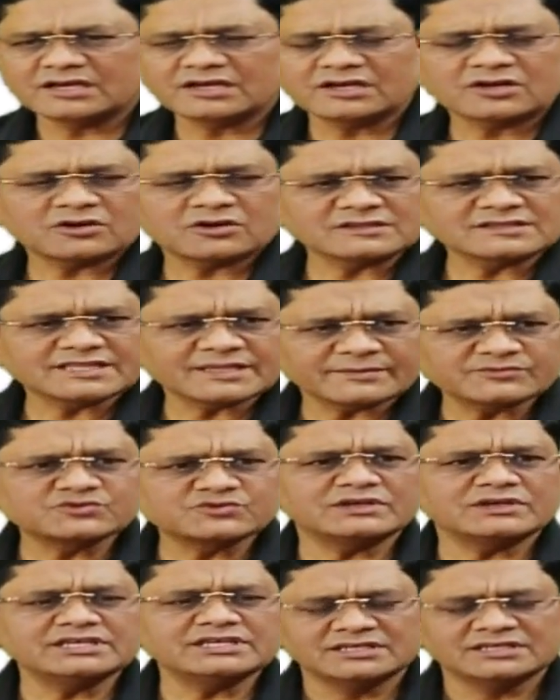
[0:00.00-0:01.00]

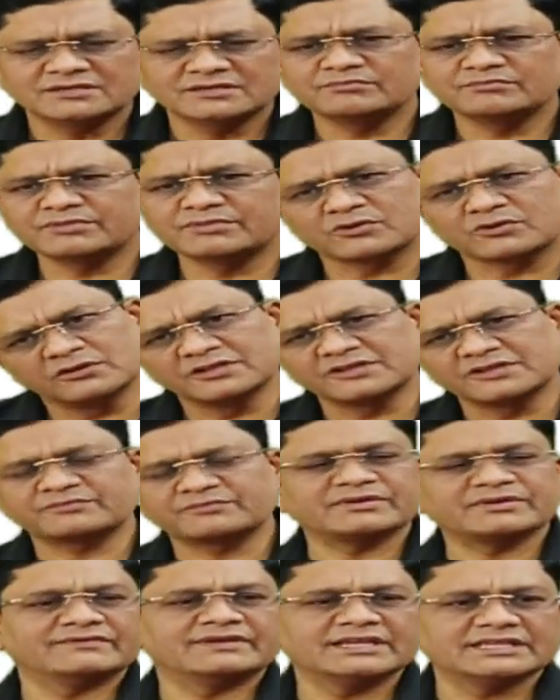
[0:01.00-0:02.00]
Conceptually, parole is
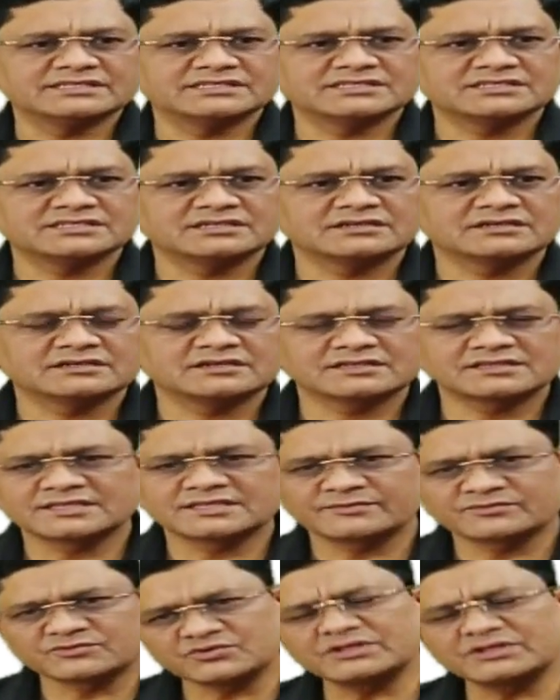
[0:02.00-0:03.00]
privilege.
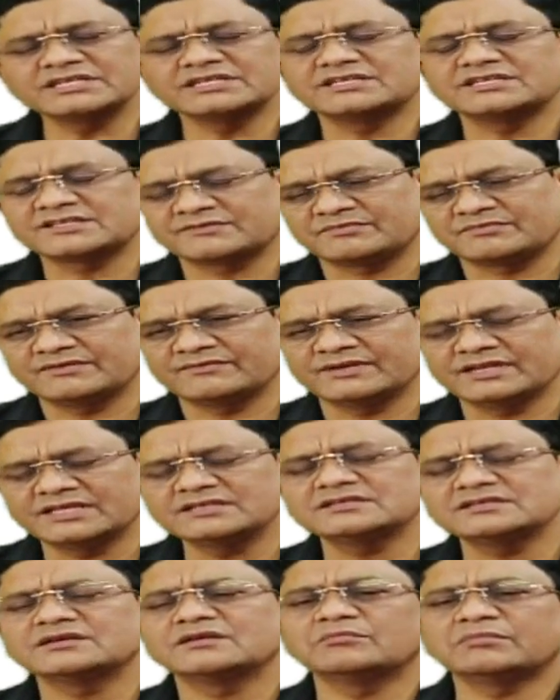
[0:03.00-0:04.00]
Conceptually, it is privilege,
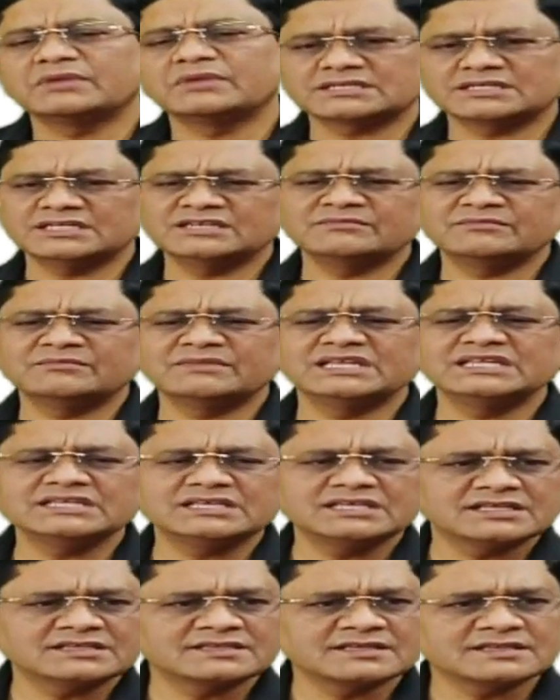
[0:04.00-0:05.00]
but in many
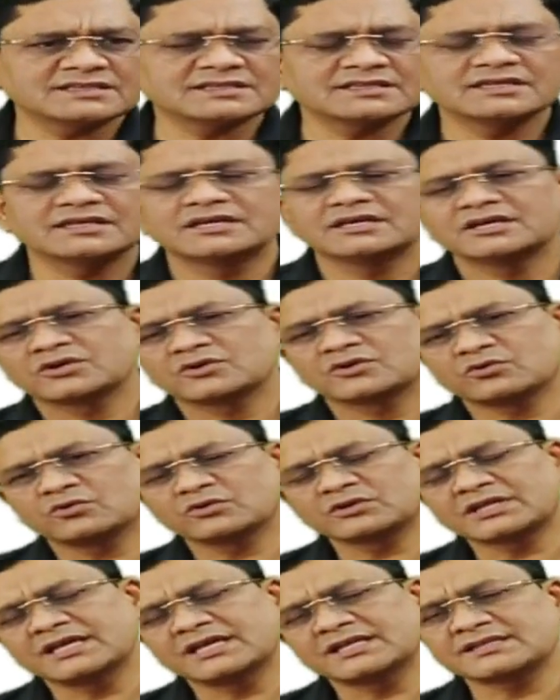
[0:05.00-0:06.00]
cases,
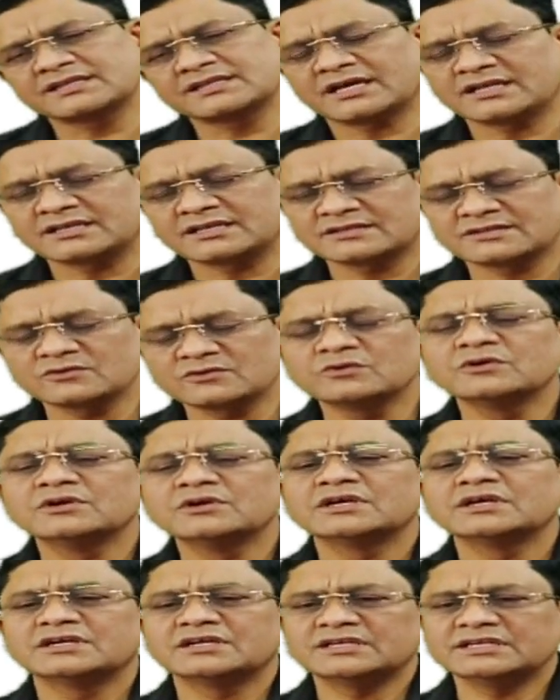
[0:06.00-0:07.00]
court has also
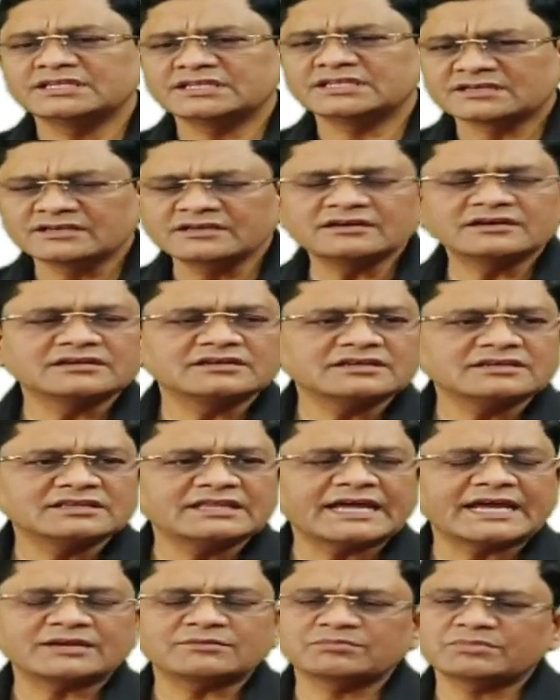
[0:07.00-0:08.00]
declared it
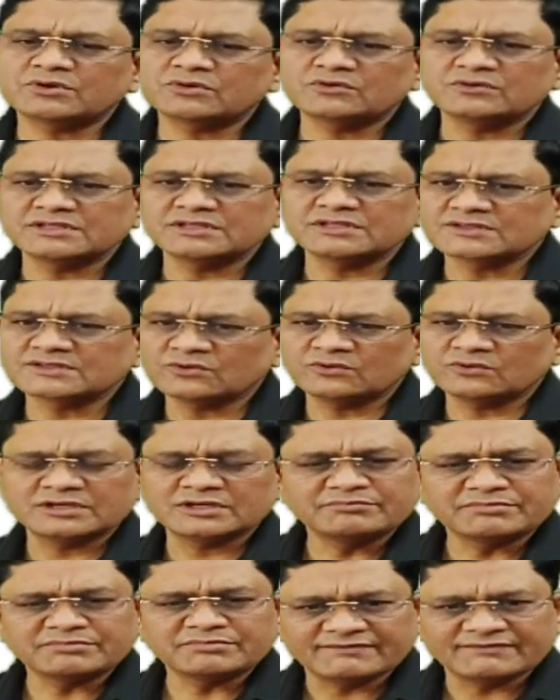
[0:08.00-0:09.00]
that parole is only
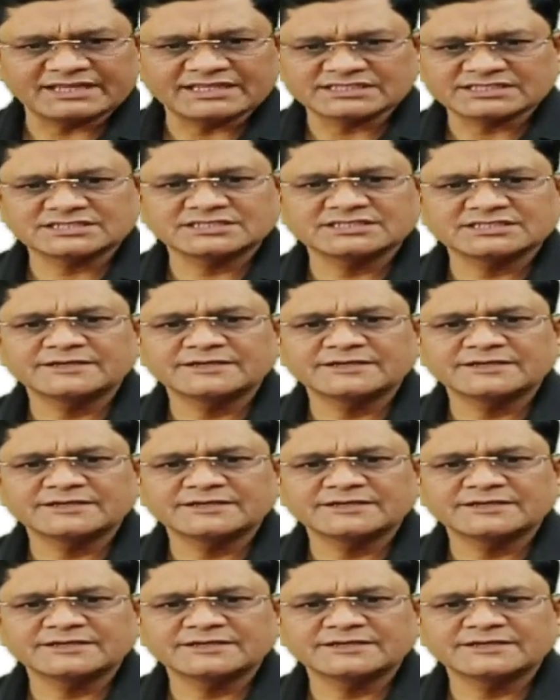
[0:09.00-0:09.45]
privilege.